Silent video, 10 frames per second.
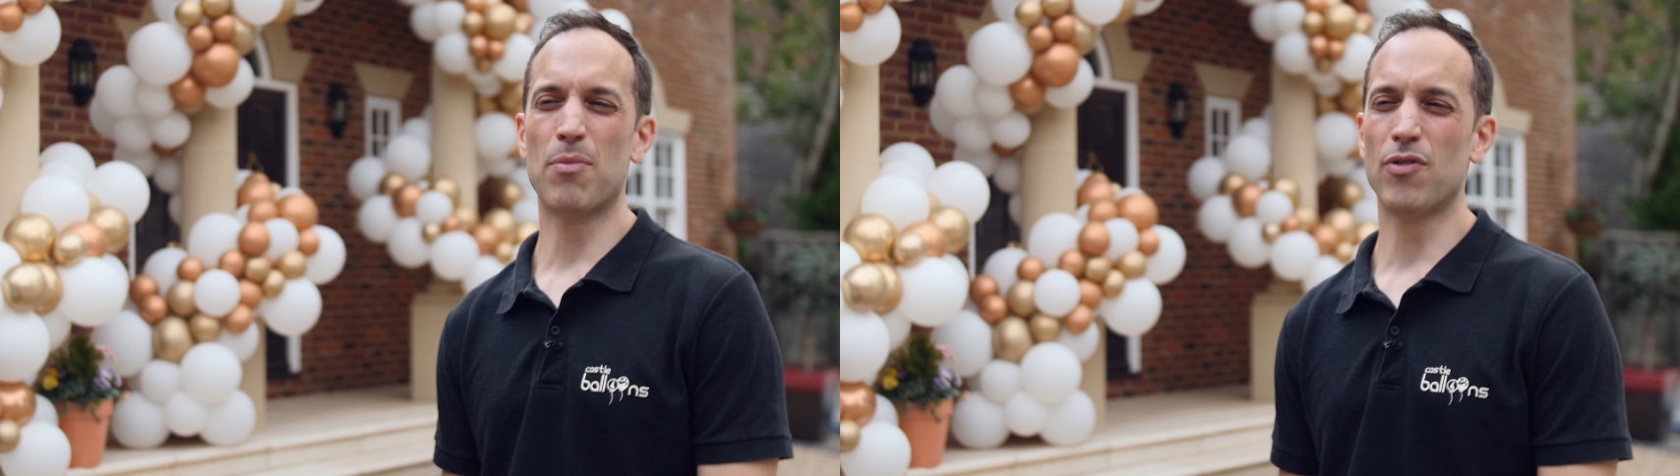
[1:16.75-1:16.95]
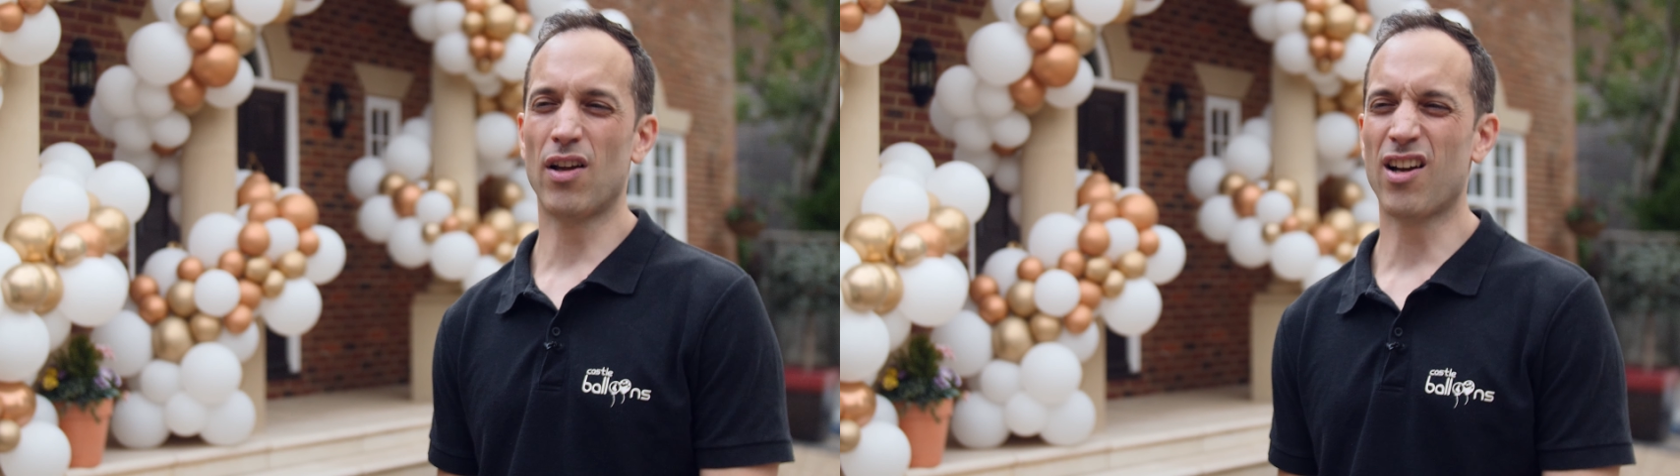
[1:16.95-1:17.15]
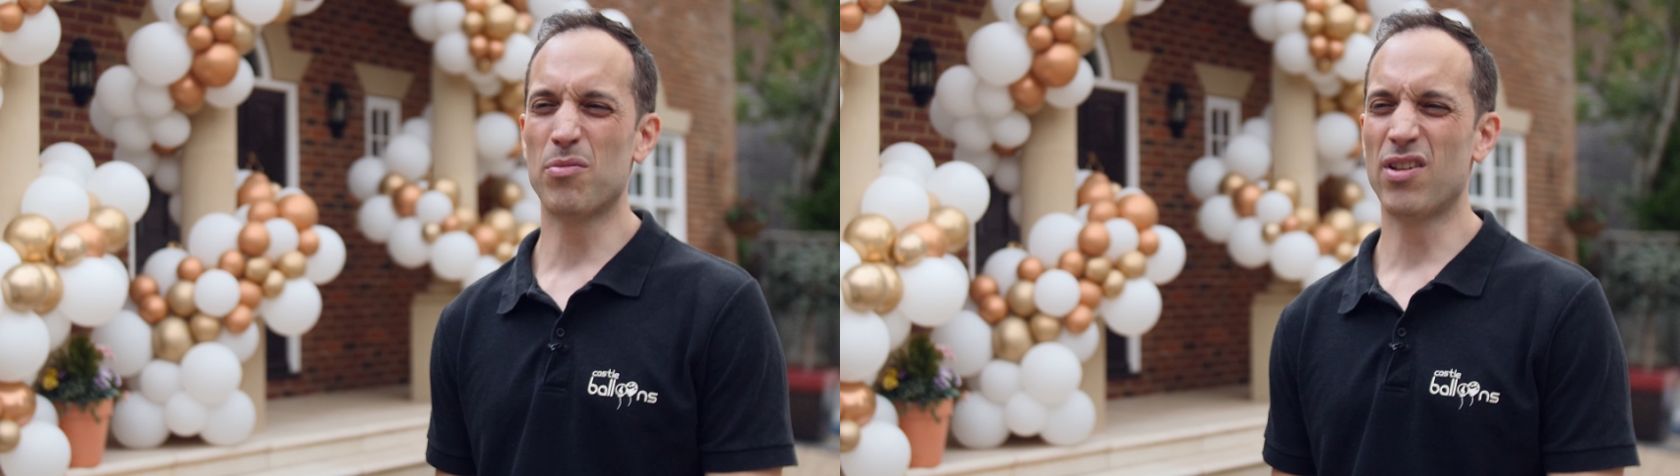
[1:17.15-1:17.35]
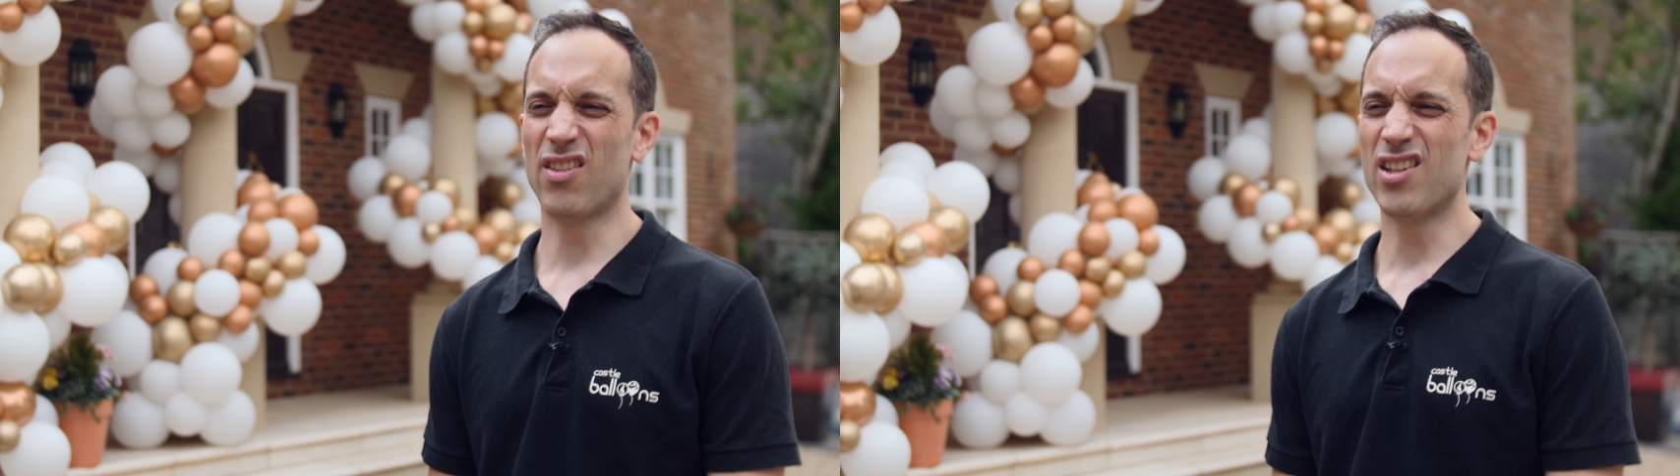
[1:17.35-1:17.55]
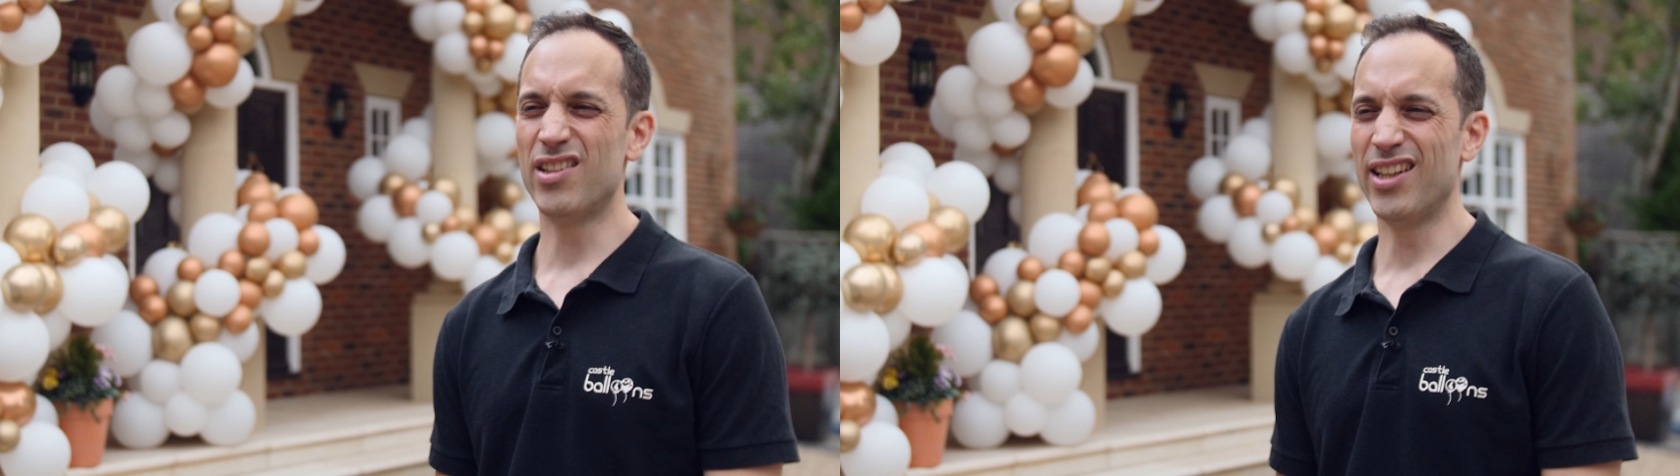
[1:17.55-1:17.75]
for like up to
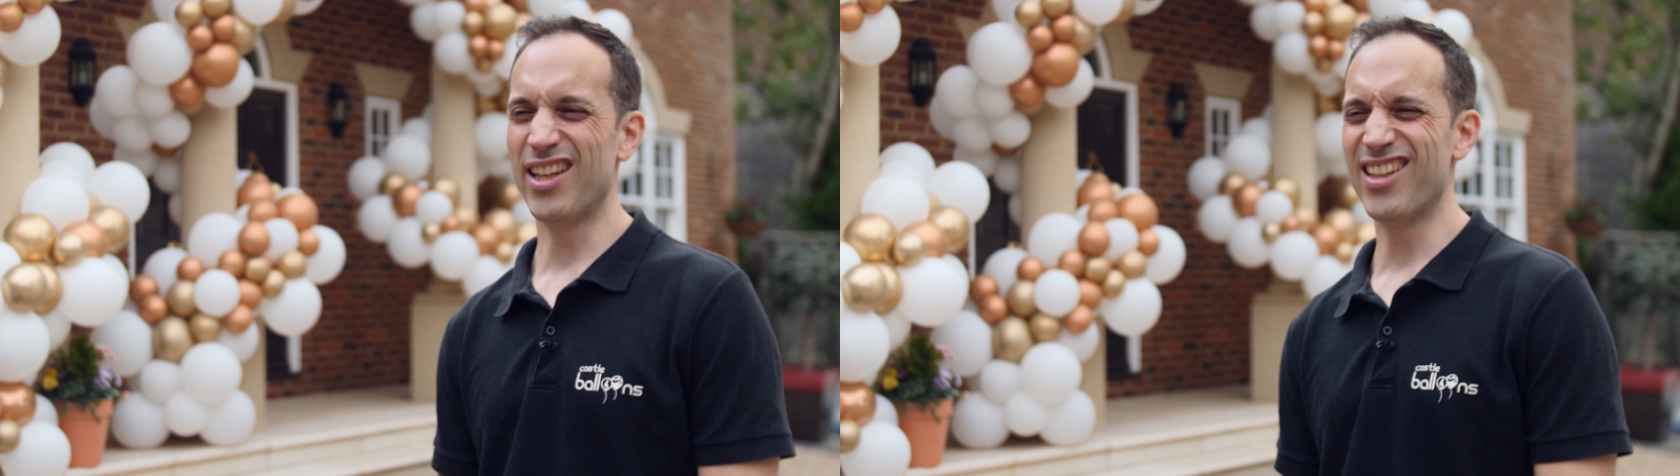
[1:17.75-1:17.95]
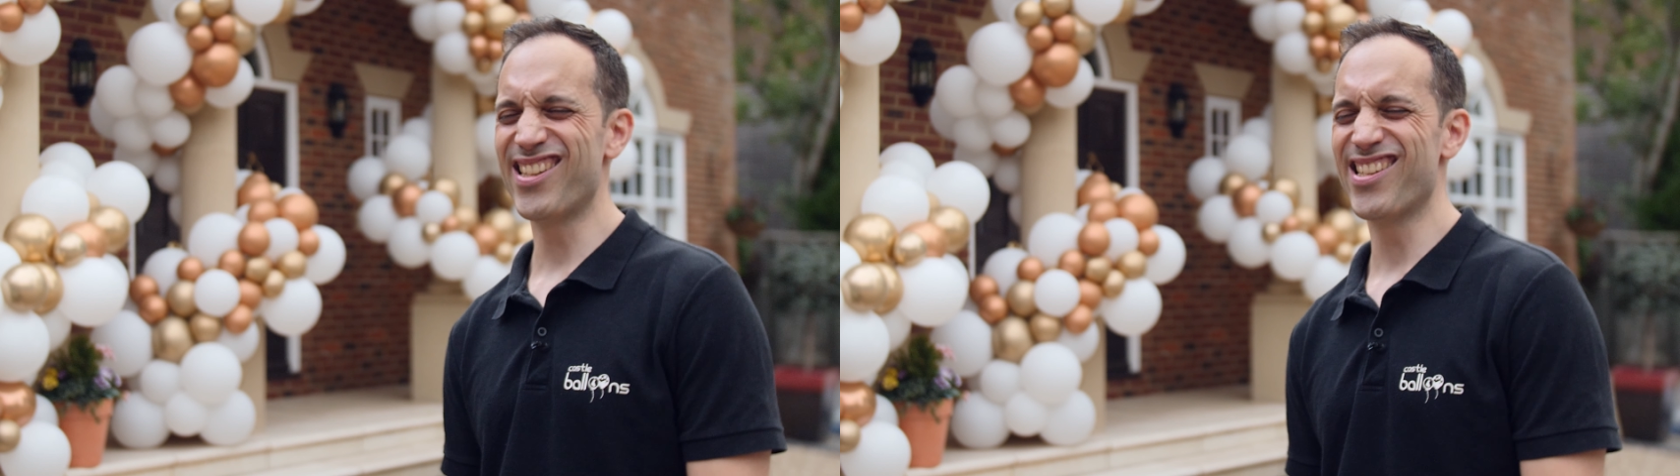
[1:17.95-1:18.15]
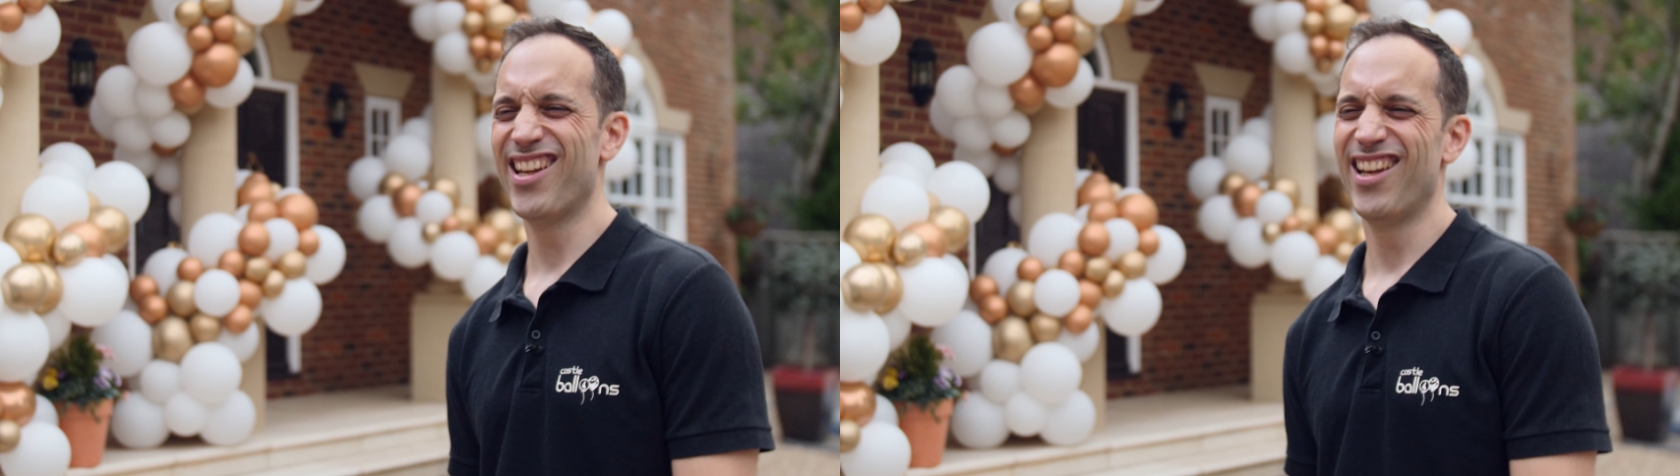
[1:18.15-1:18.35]
30 years,